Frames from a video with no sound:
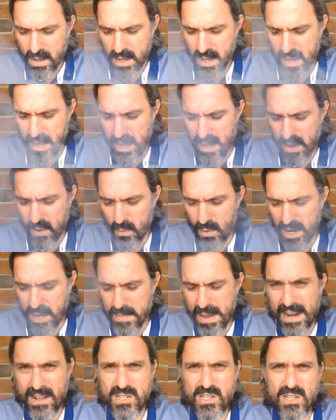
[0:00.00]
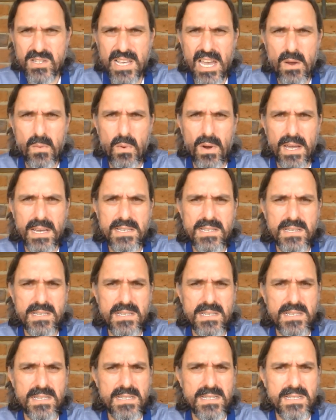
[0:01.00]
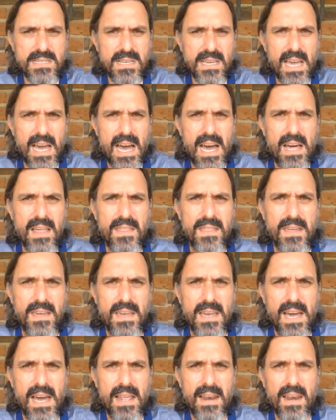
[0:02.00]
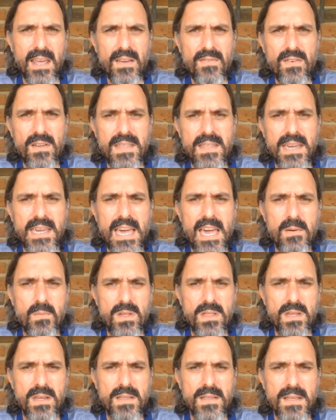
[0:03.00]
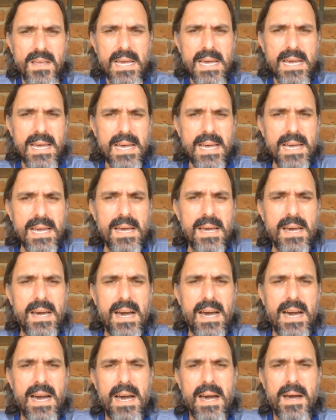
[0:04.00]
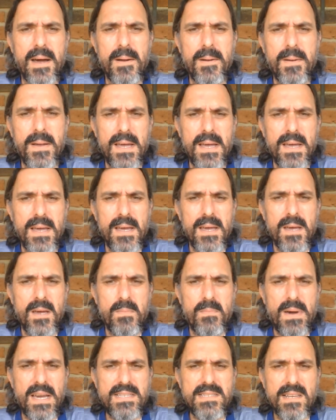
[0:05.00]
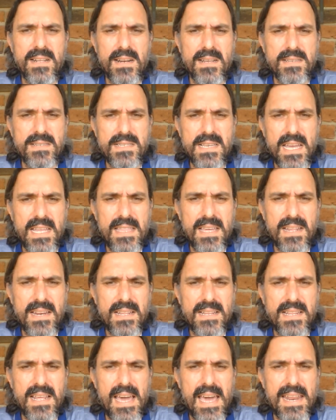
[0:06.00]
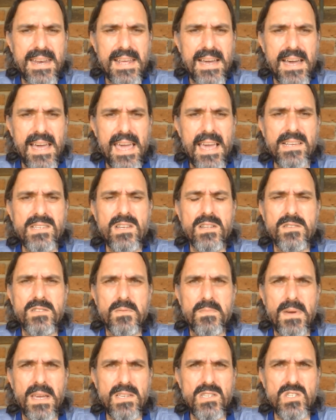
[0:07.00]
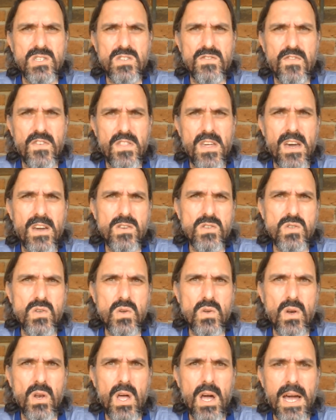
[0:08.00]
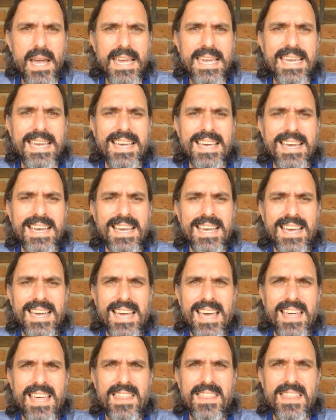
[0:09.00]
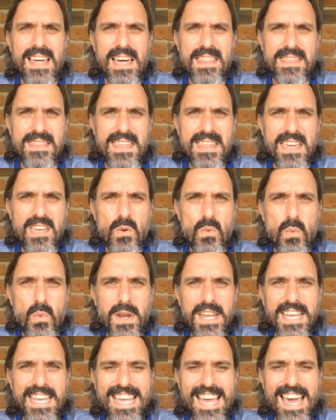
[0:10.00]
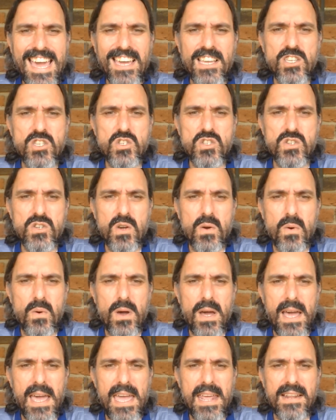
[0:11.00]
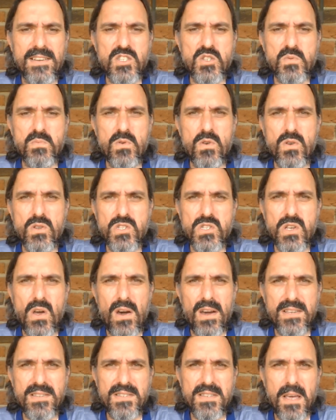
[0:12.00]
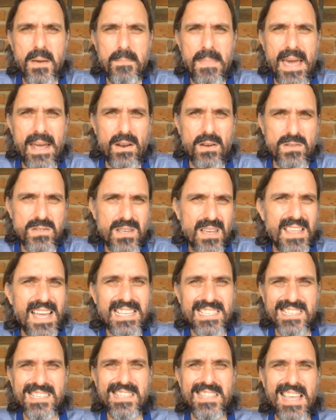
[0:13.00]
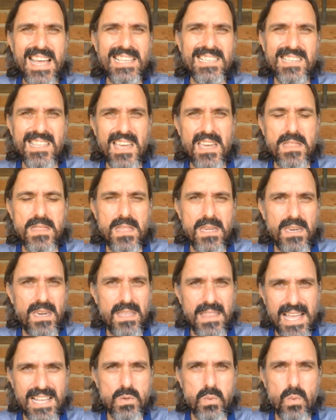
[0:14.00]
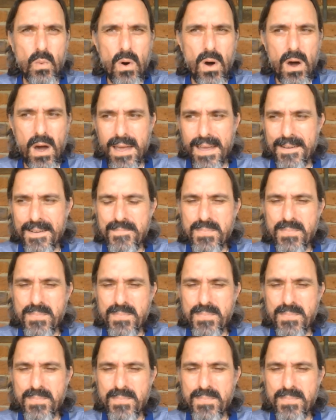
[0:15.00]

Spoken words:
when Habanos SA released this cigar, the leaflet that came with it uh, basically said that it had excellent dimensions for those who like a thick ring gauge and a small size Habanos. So that's their thinking. That's why